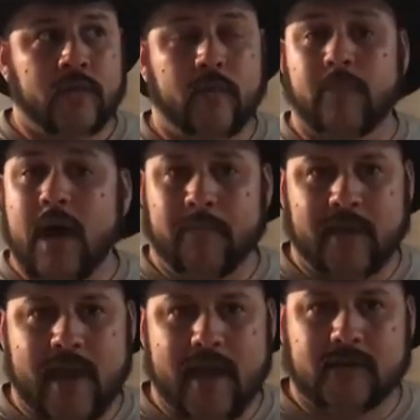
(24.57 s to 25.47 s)
the
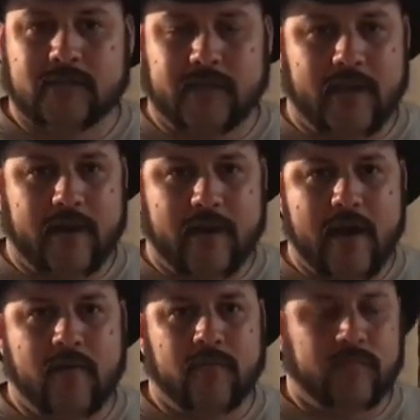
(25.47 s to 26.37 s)
bobcat to get it
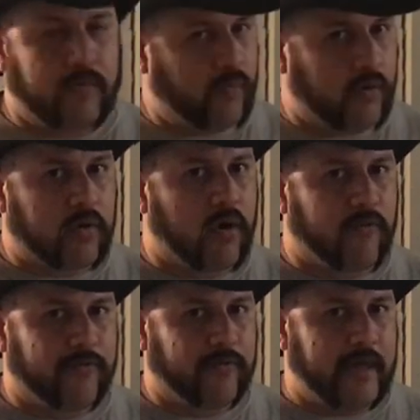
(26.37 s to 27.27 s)
out. But we'll go
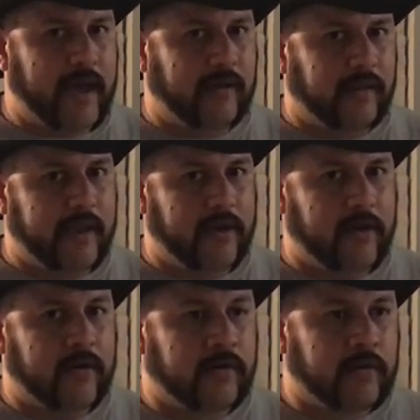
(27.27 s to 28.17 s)
over that later.